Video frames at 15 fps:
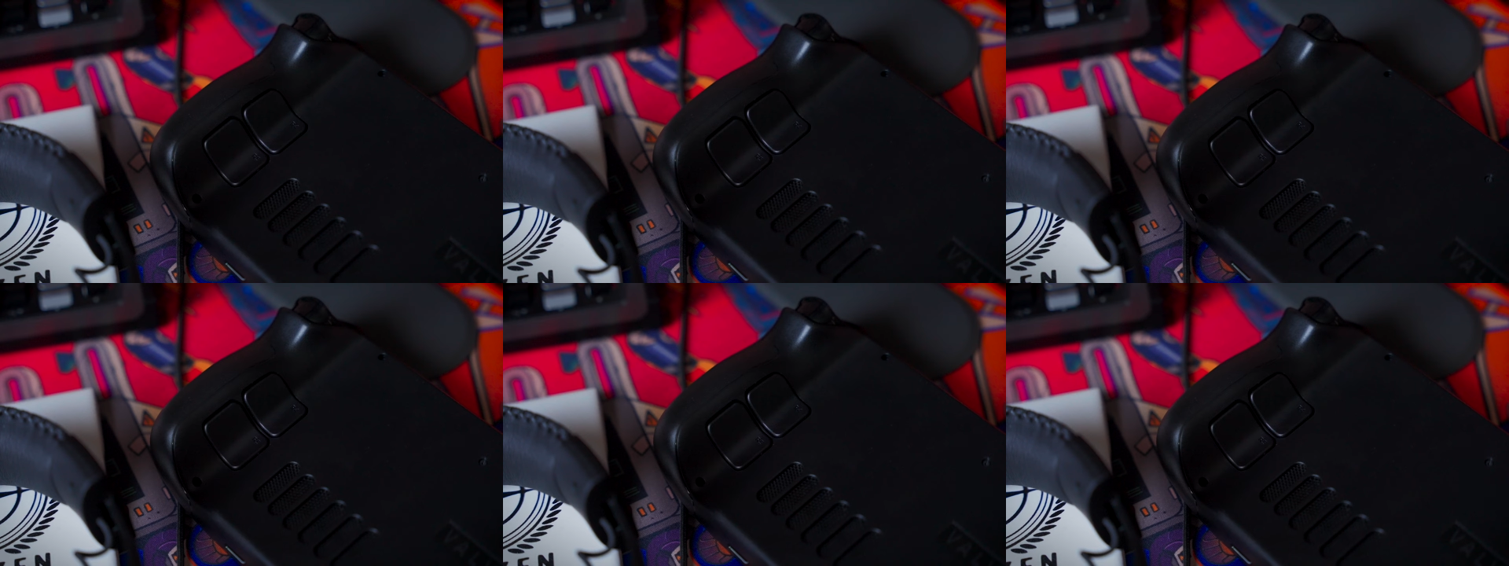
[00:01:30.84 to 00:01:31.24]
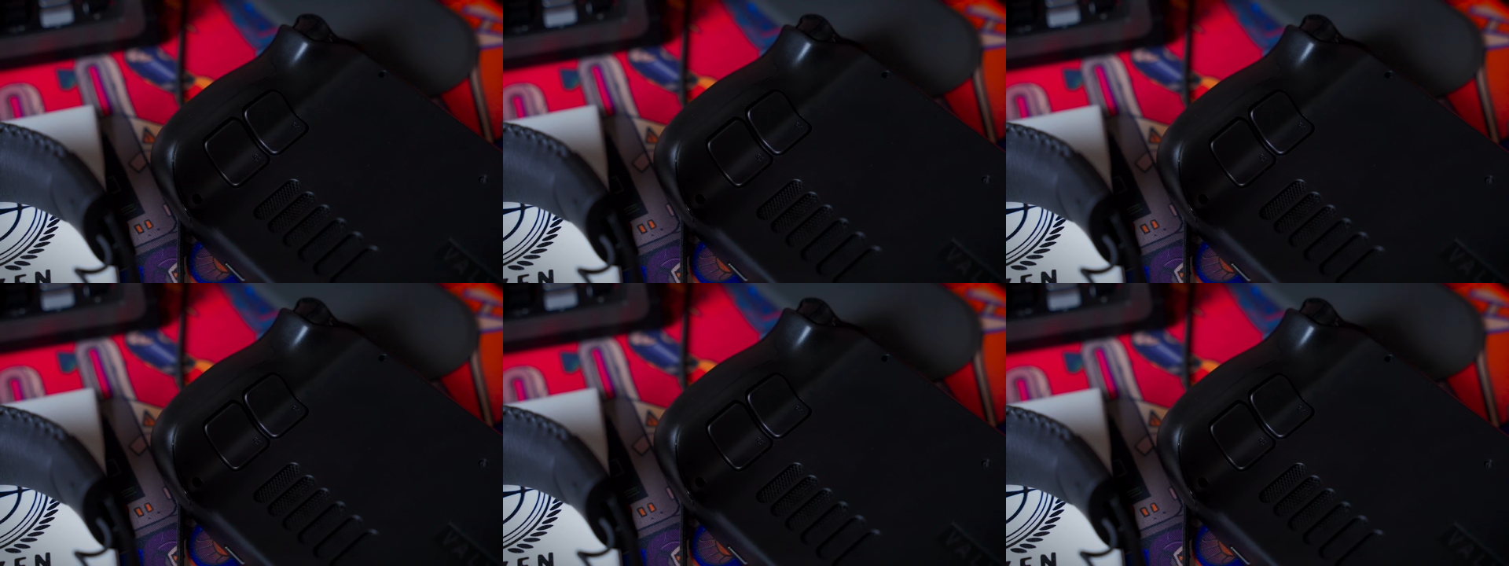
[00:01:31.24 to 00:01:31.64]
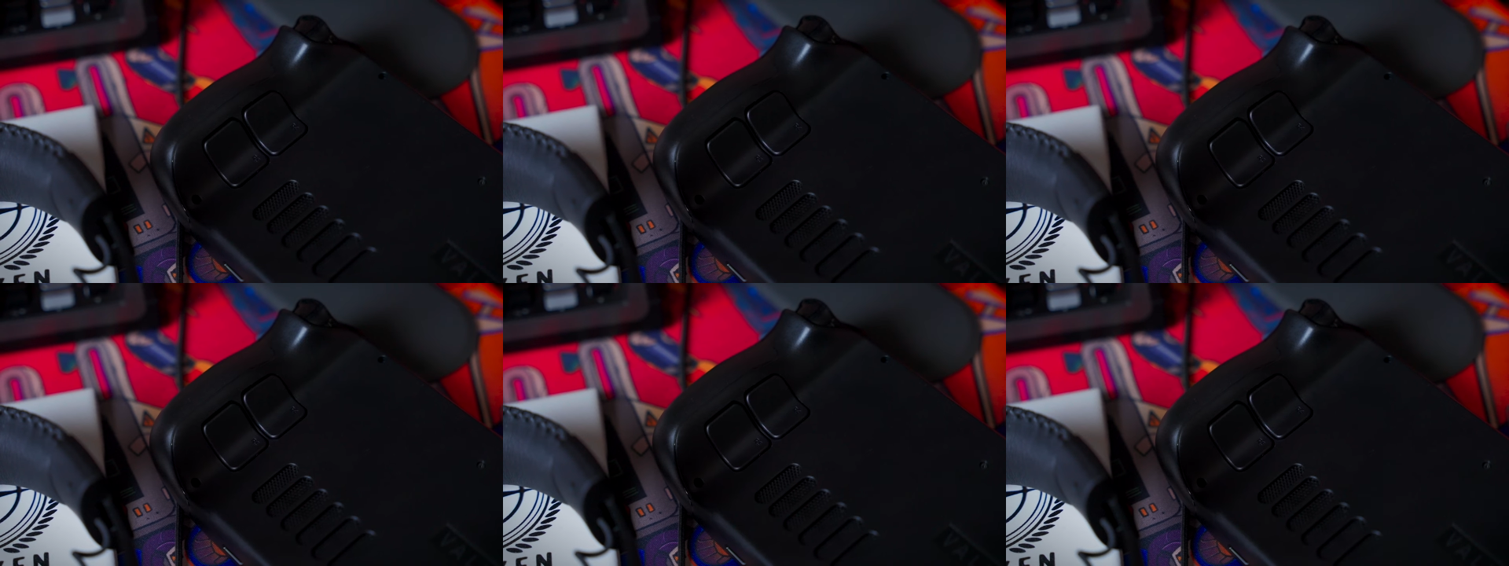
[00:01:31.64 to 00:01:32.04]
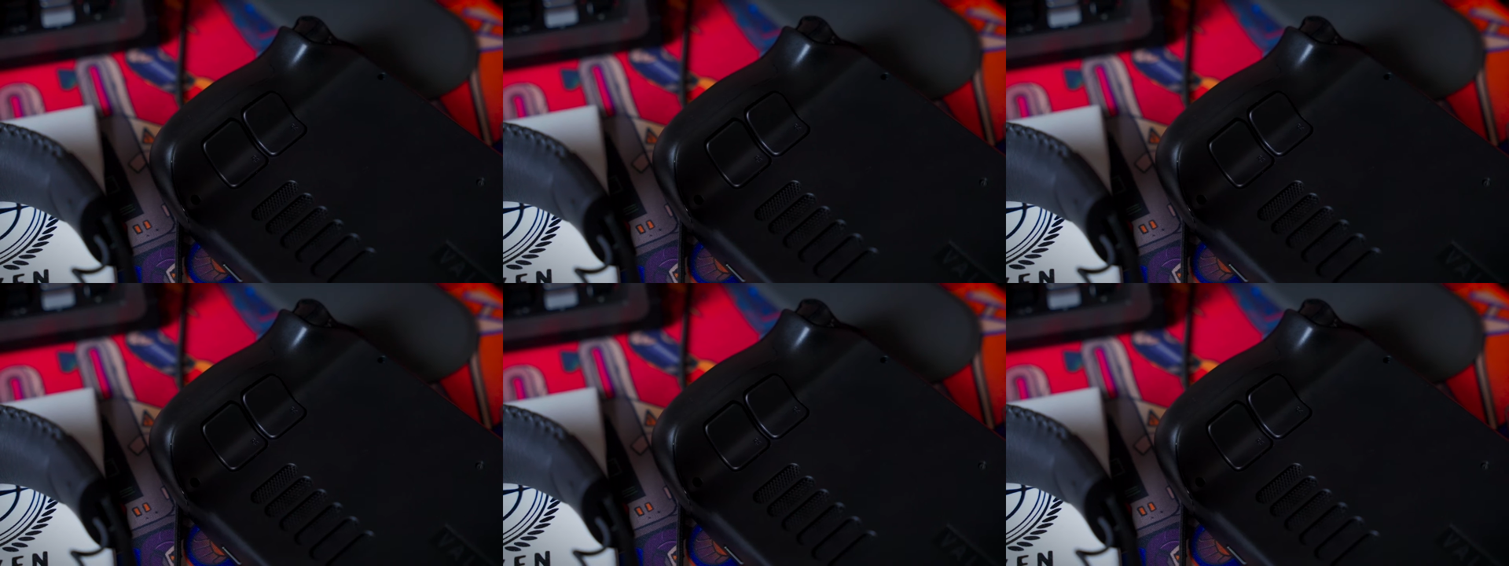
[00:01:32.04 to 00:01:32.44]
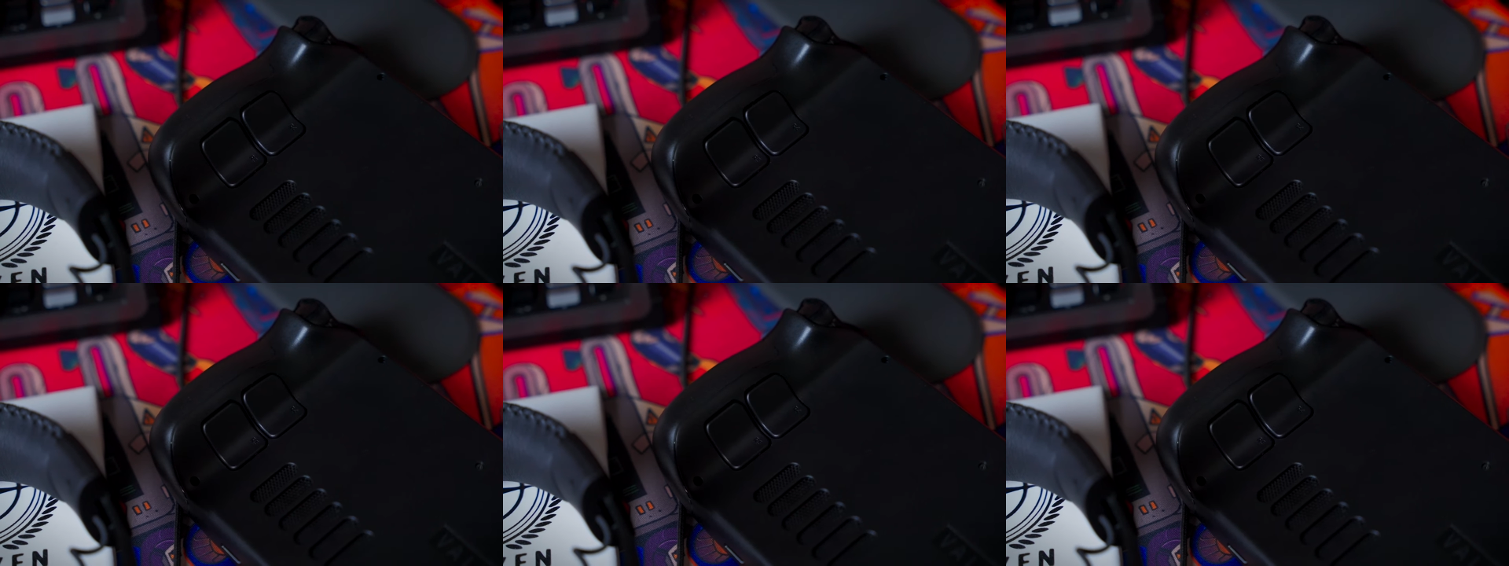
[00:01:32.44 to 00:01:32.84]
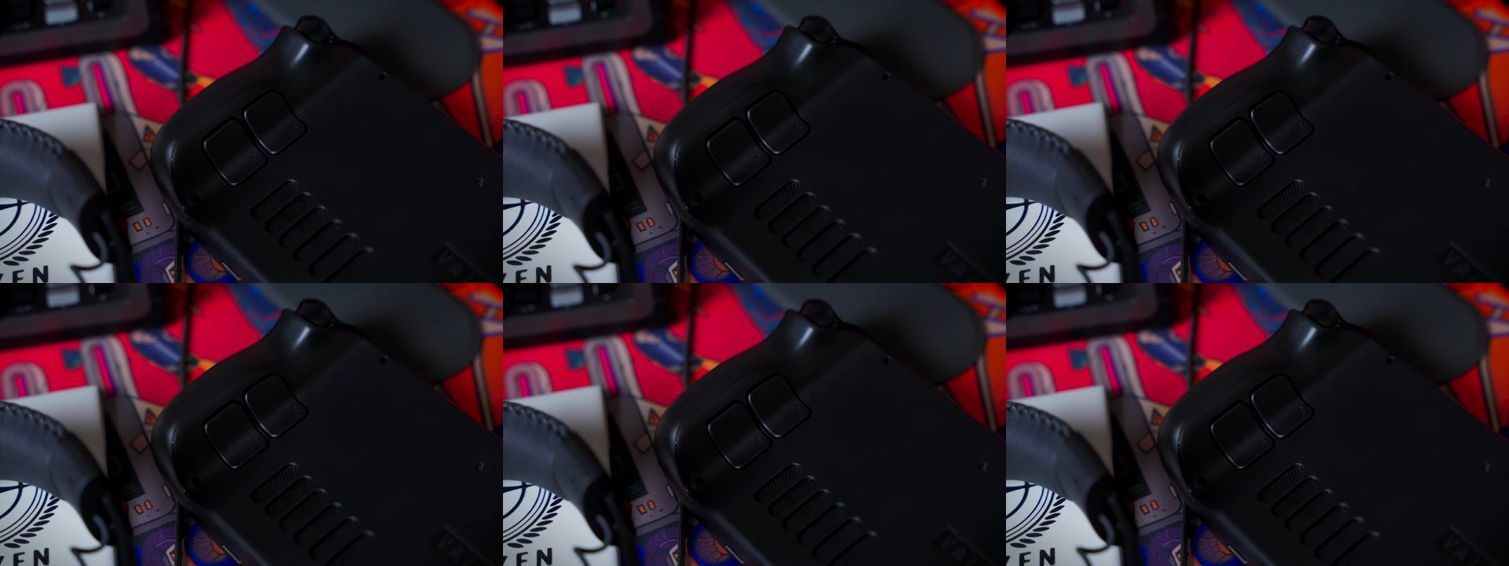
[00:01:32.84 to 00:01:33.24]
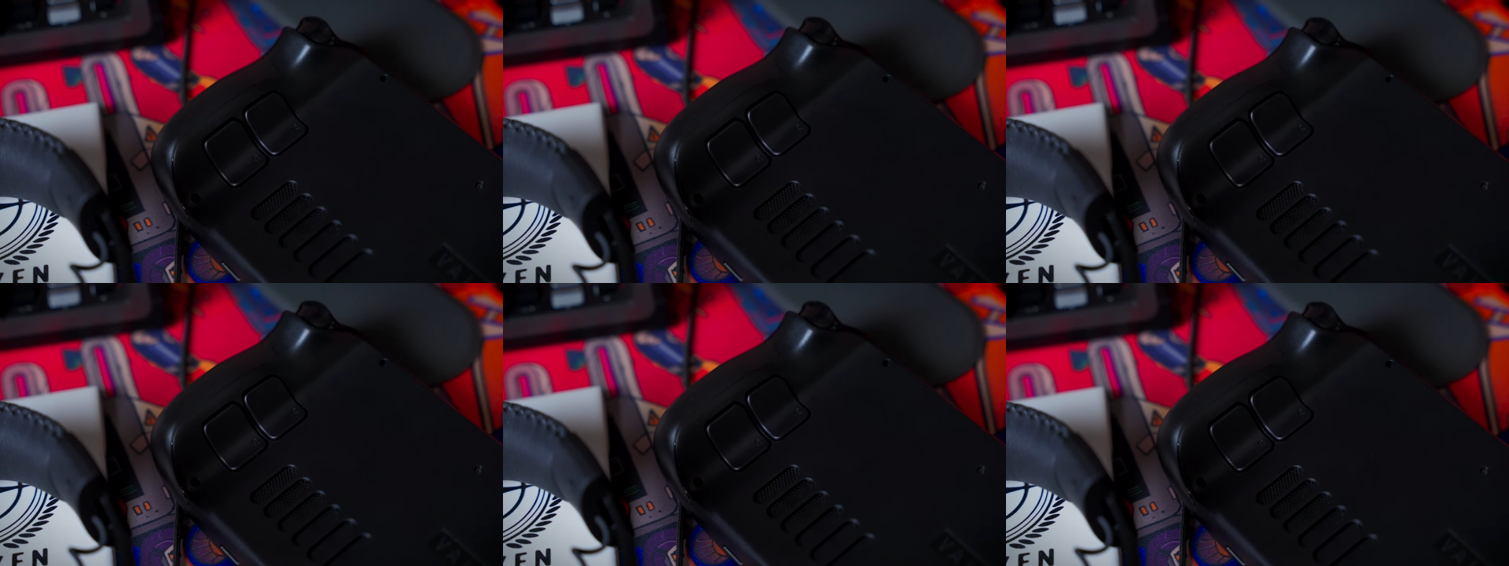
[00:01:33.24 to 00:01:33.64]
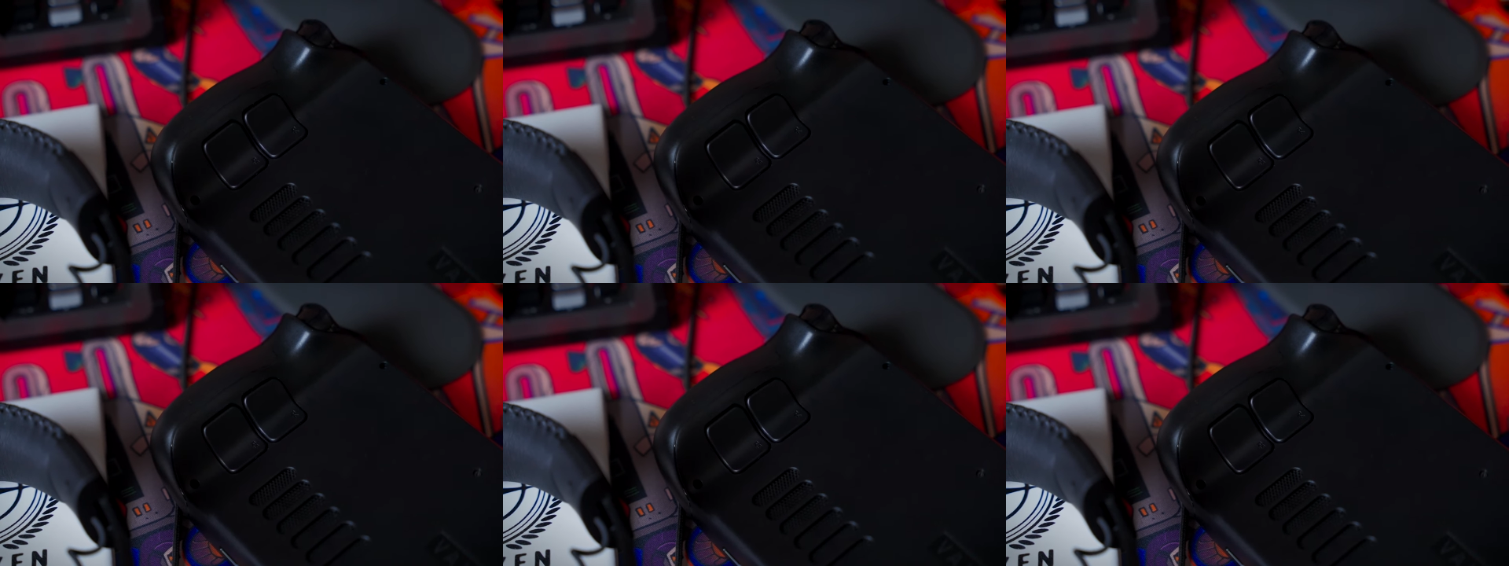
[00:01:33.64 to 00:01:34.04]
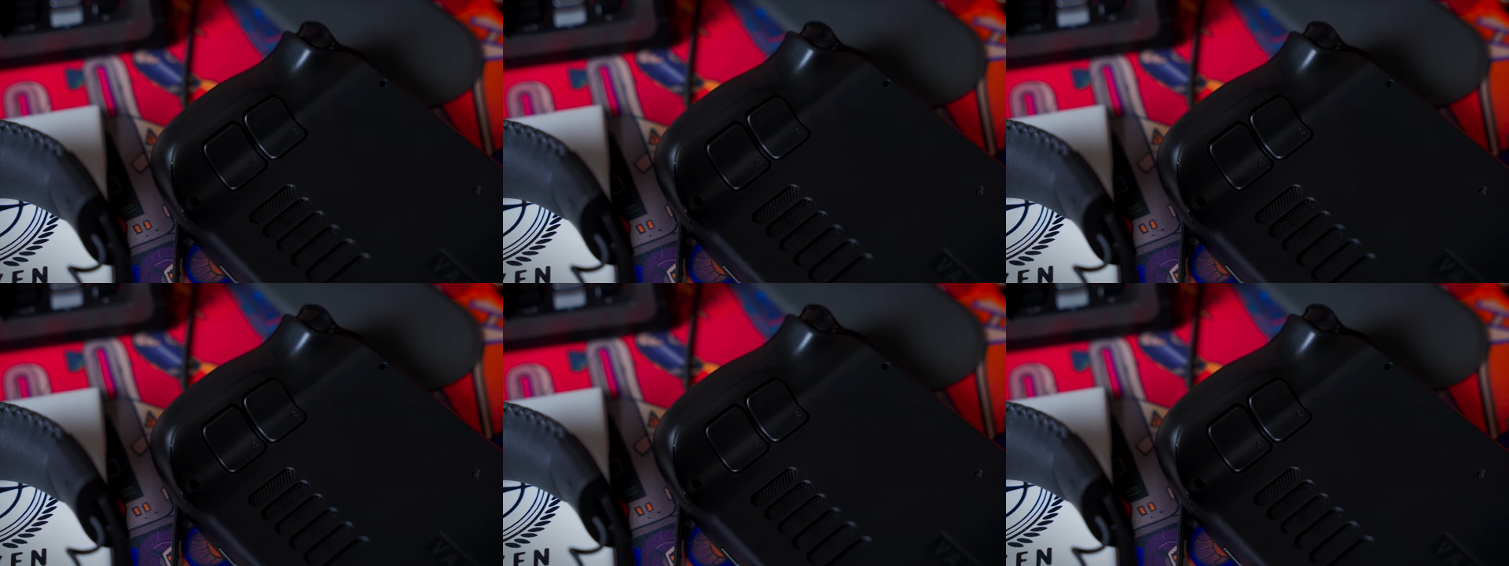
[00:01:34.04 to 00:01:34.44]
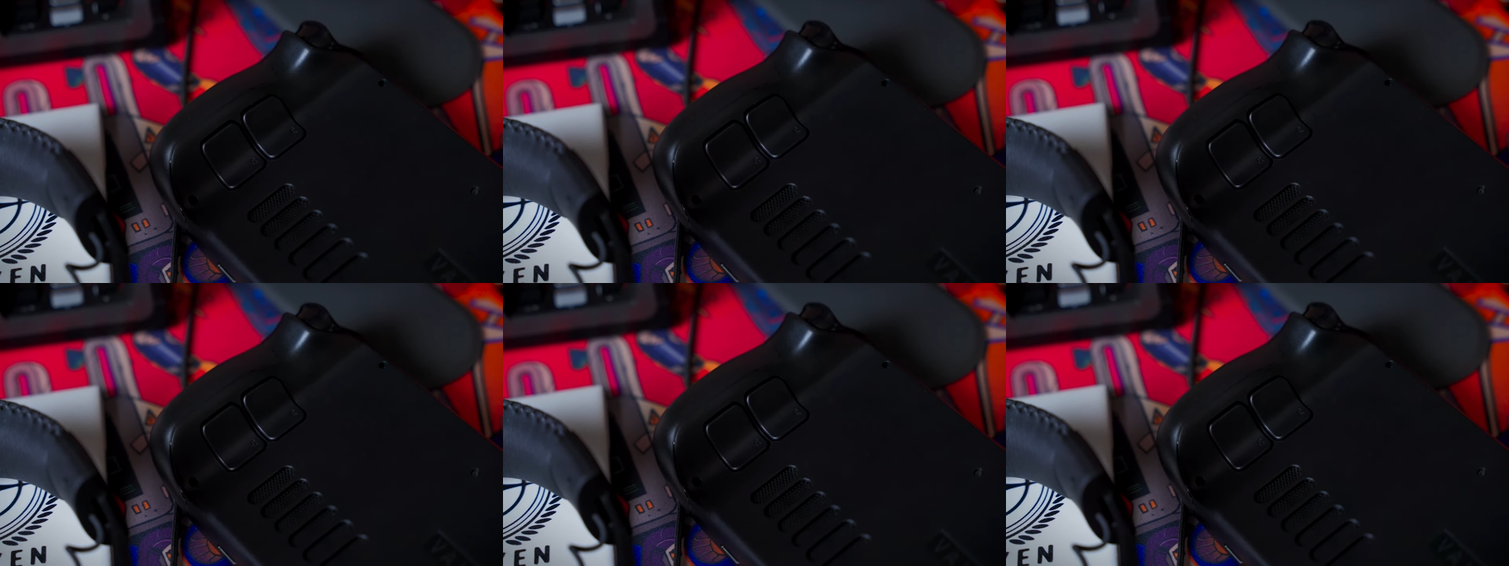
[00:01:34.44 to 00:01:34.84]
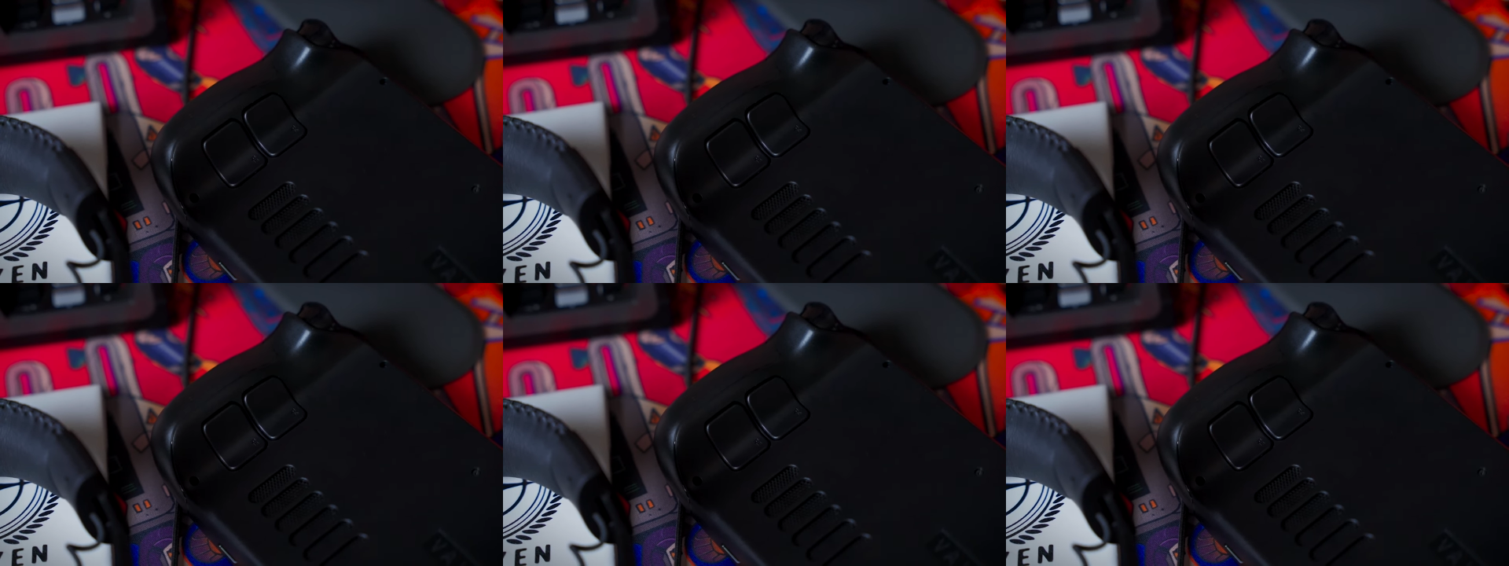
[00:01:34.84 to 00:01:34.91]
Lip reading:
(no speaker visible)